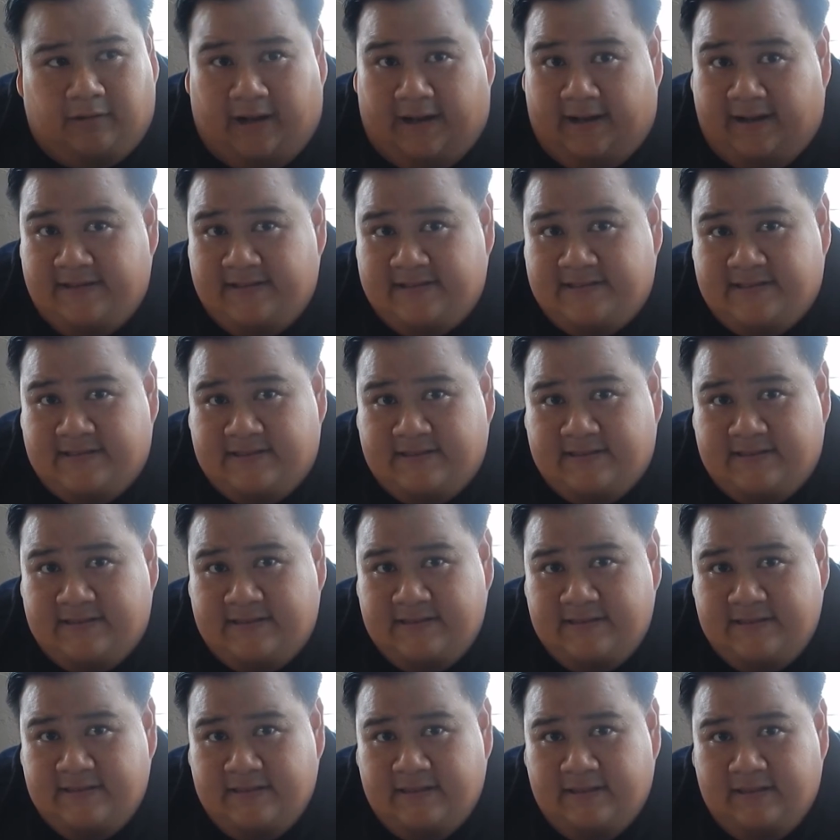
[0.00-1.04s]
rice,
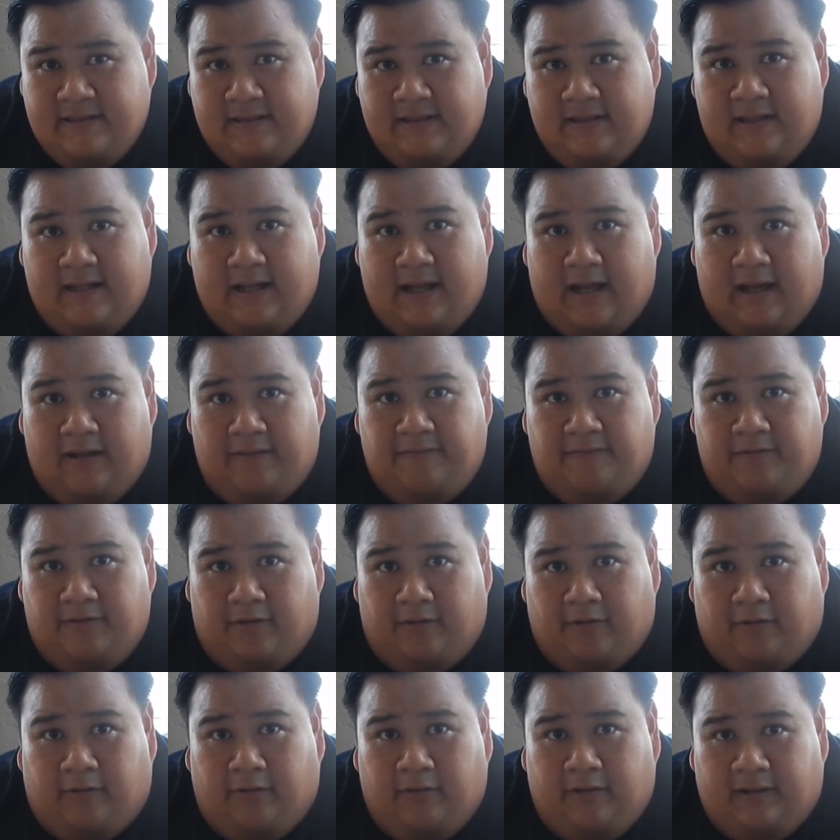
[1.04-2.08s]
you have your
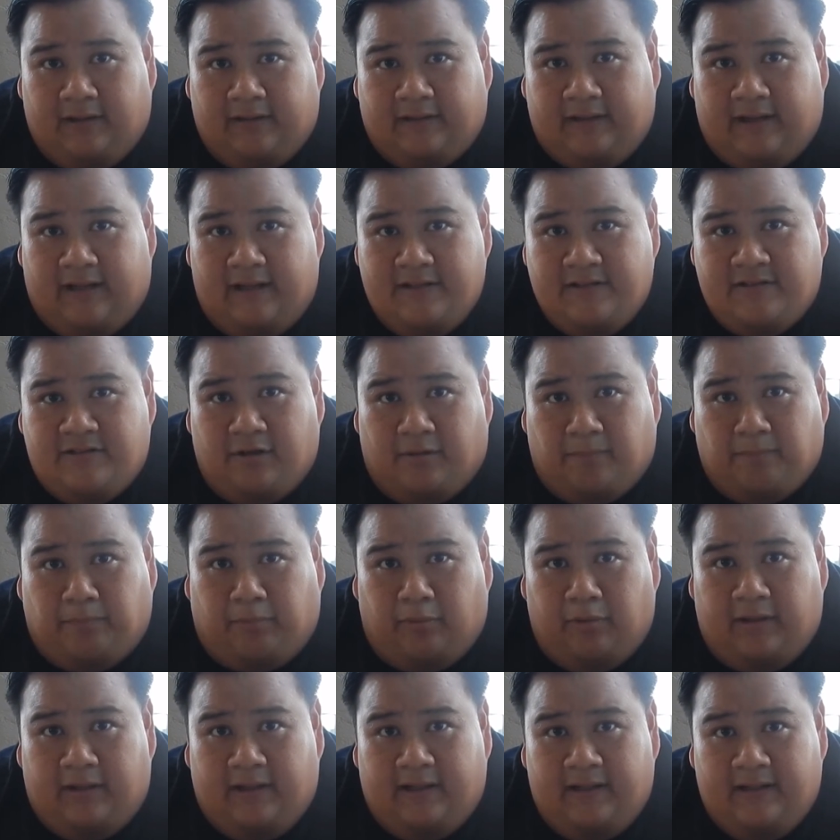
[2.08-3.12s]
au gratins, your
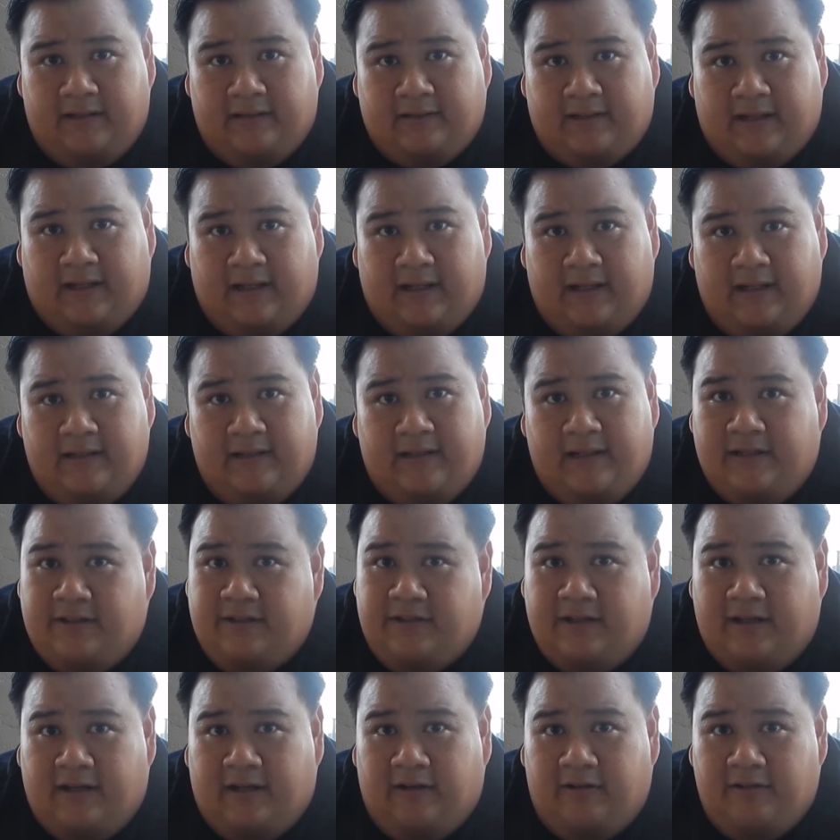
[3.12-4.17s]
polenta, then
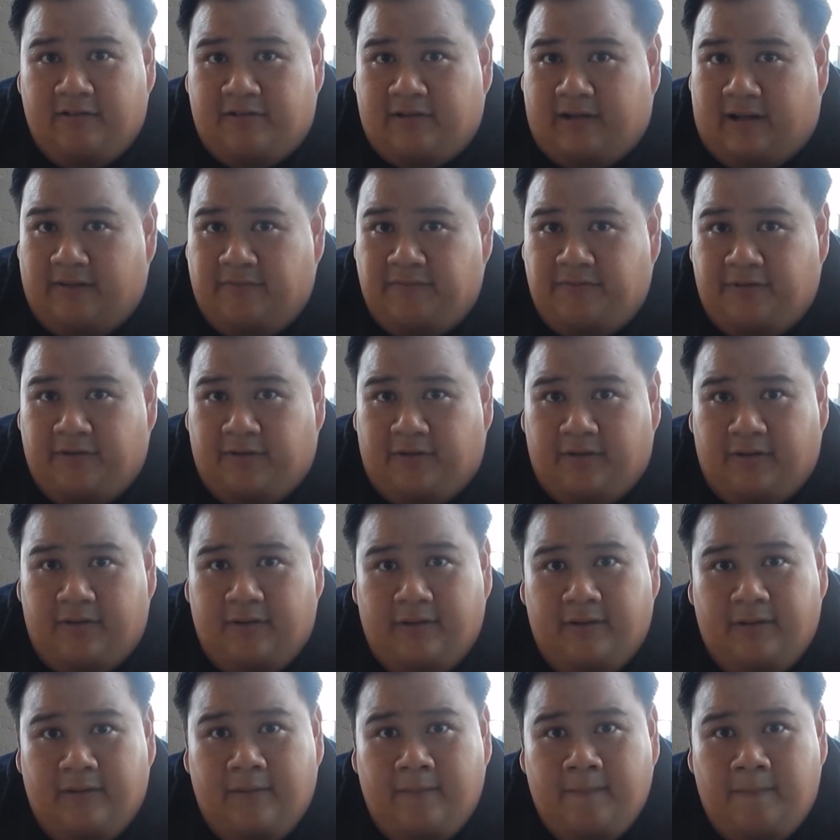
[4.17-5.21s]
you also have
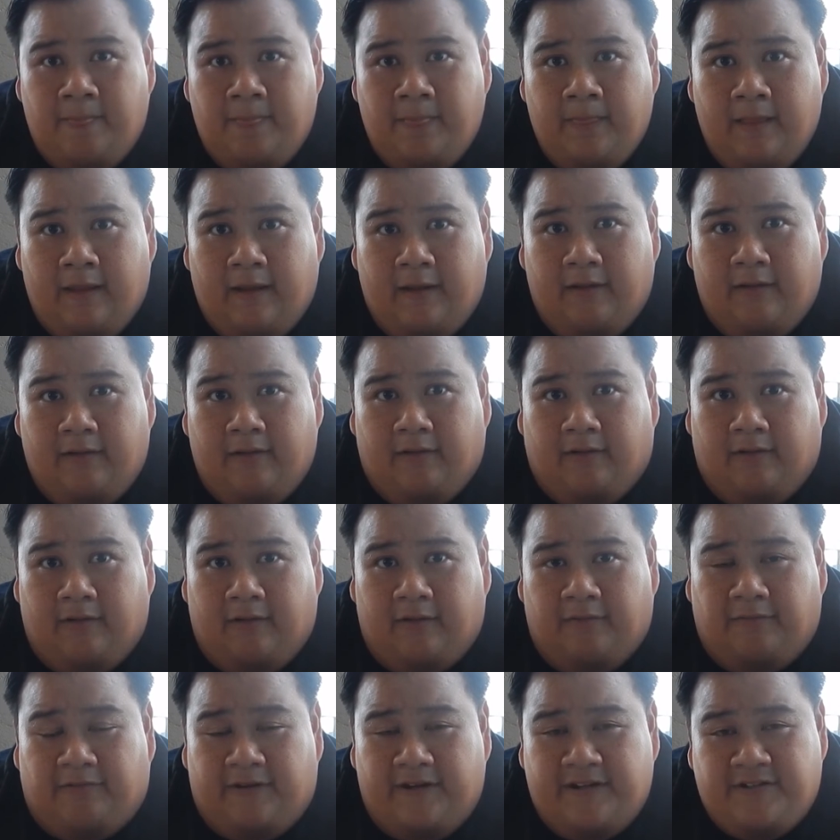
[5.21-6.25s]
your
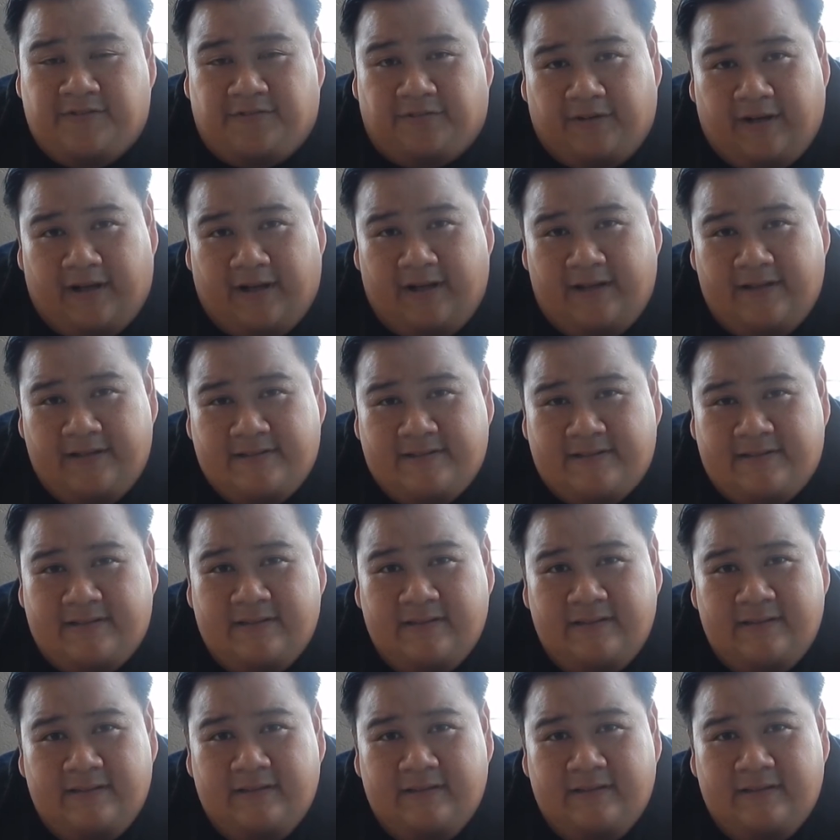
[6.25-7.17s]
French fries.